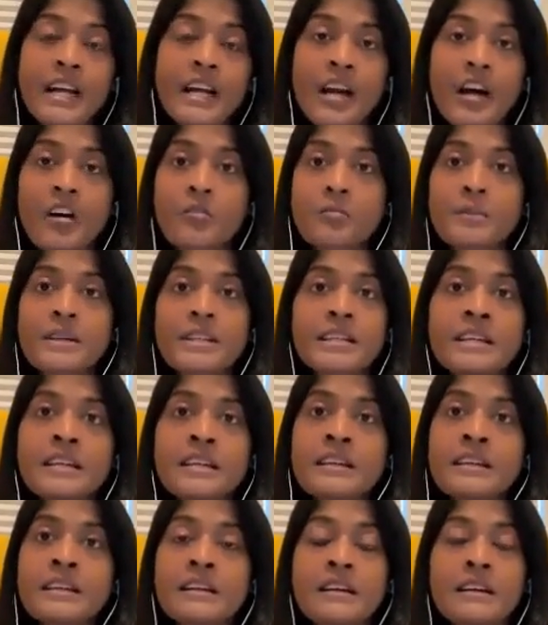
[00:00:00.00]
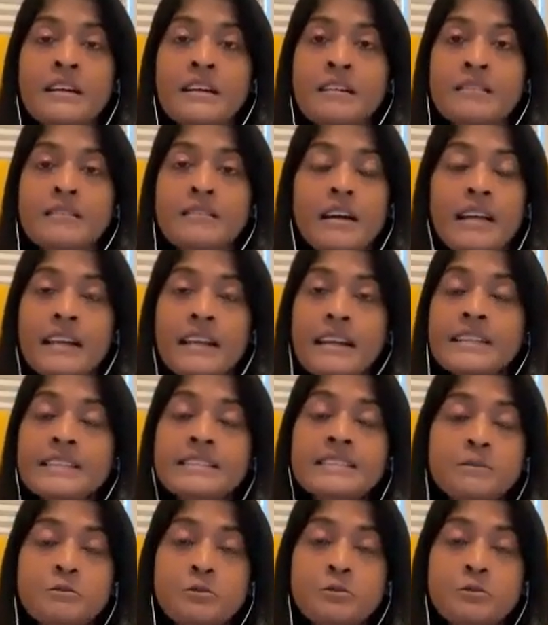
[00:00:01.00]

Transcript: How many, at least